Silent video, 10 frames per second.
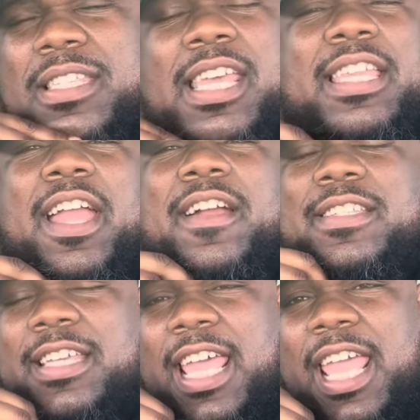10 carries
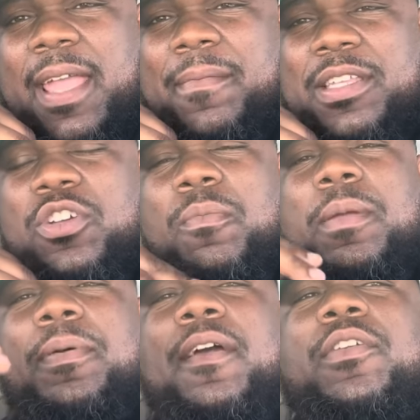a game, is going to be
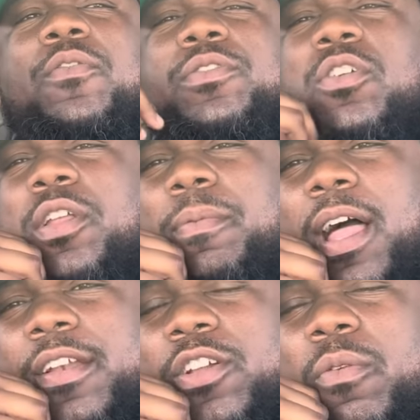pivotal for Tony
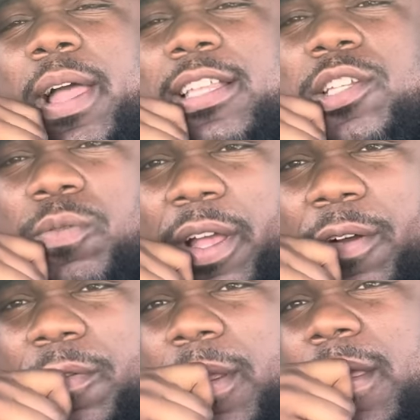Pollard to go back to
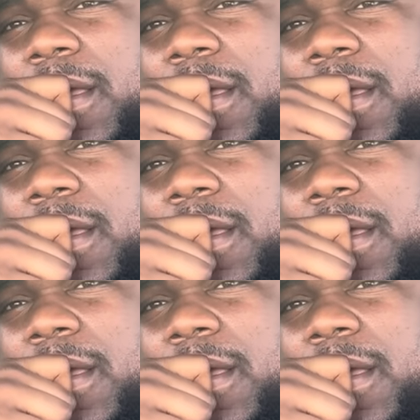12.